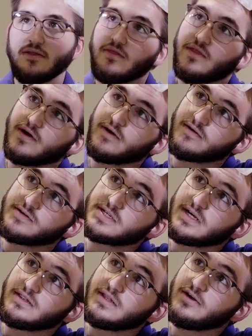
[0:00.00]
there's
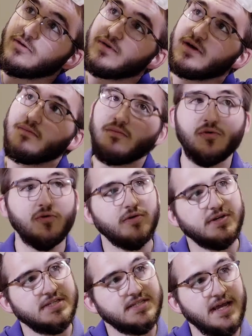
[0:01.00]
a little bit more
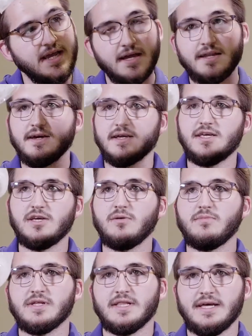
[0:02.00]
sand
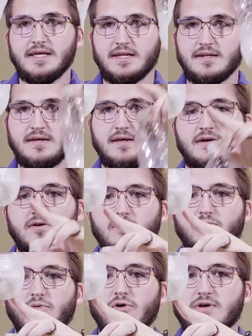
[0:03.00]
accumulated or
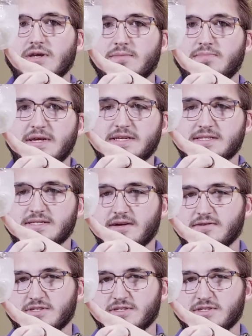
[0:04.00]
broken pieces that are